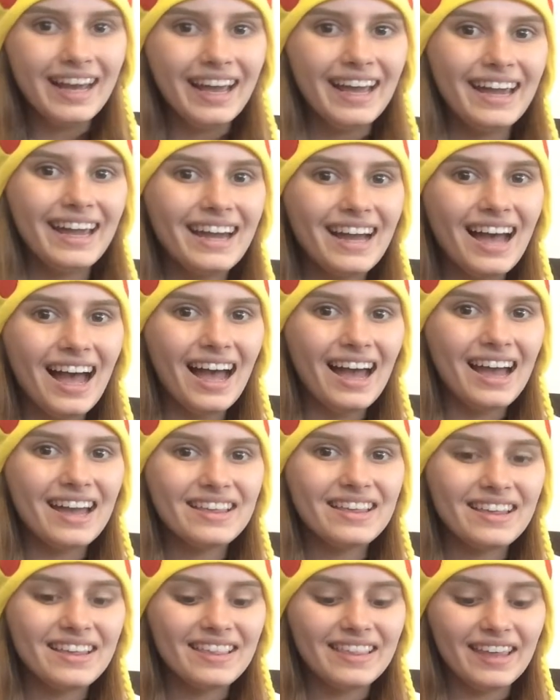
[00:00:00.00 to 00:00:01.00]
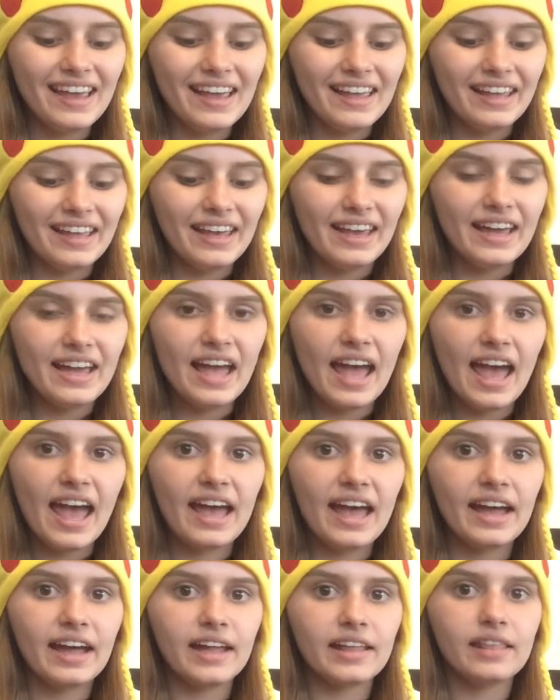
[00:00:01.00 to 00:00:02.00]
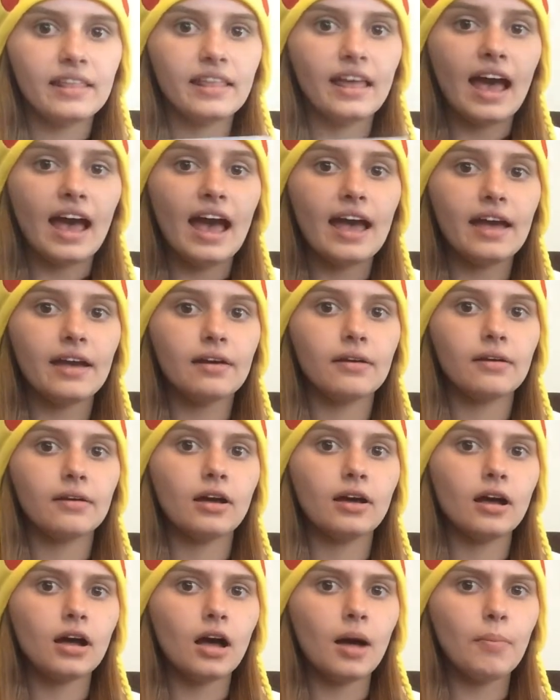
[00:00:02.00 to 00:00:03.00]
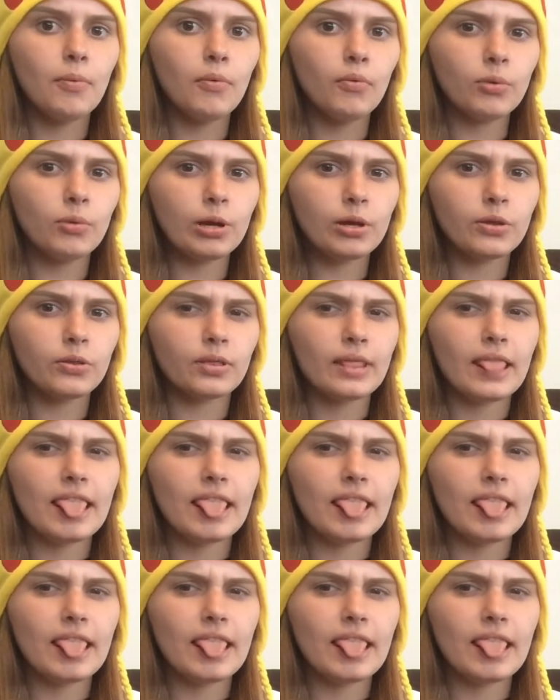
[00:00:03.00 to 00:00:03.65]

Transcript: Hey guys, it's Sadie, and a couple weeks